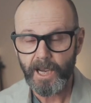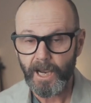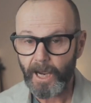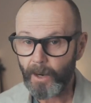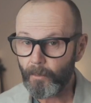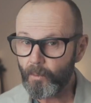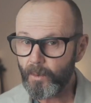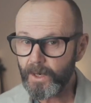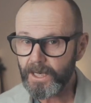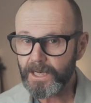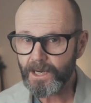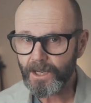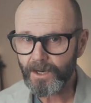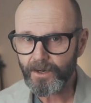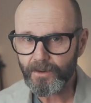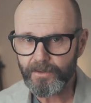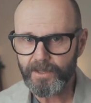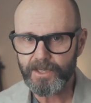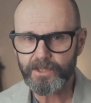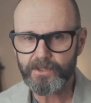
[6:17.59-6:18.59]
And we
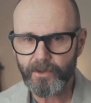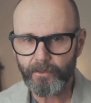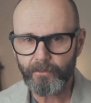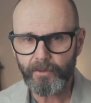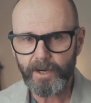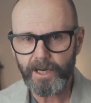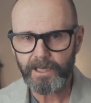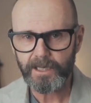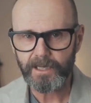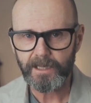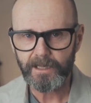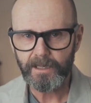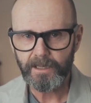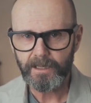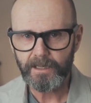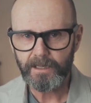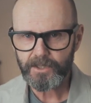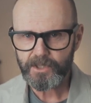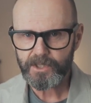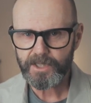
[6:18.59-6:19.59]
know this already.
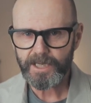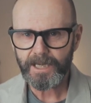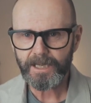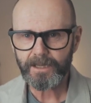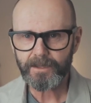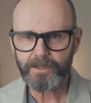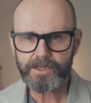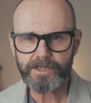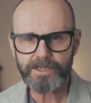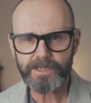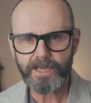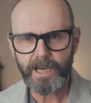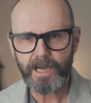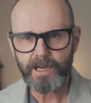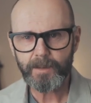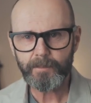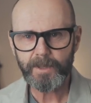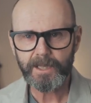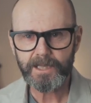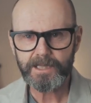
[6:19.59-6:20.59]
Let's take the
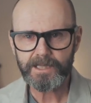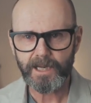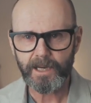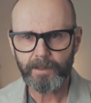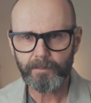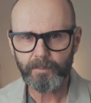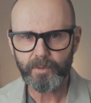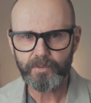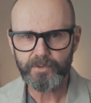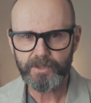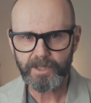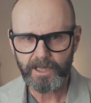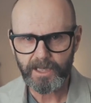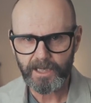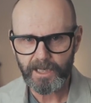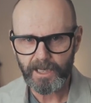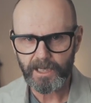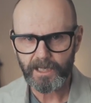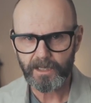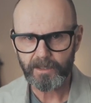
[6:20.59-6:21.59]
same examples
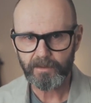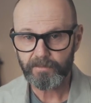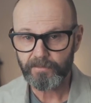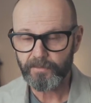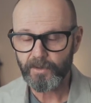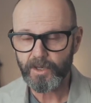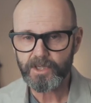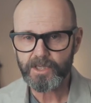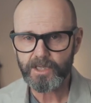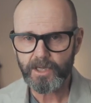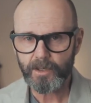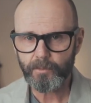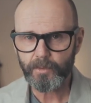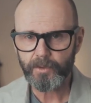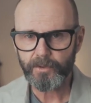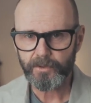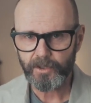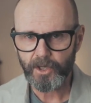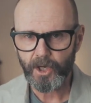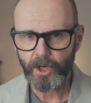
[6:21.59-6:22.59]
again, firstly
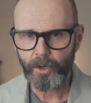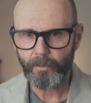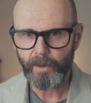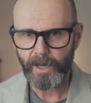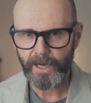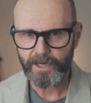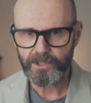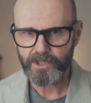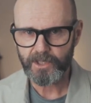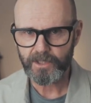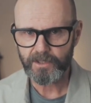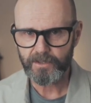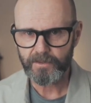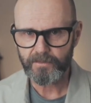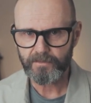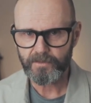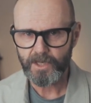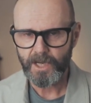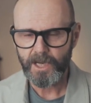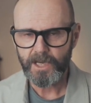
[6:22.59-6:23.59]
with no
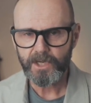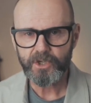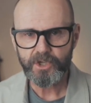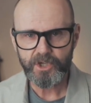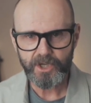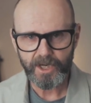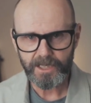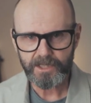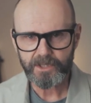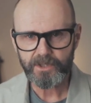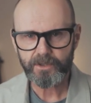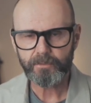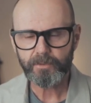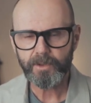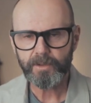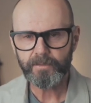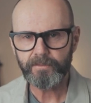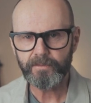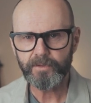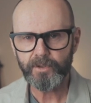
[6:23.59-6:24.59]
adjectives, just to
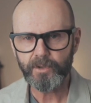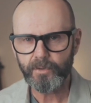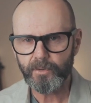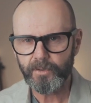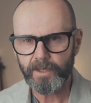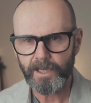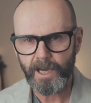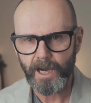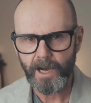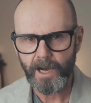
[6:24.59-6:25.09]
review the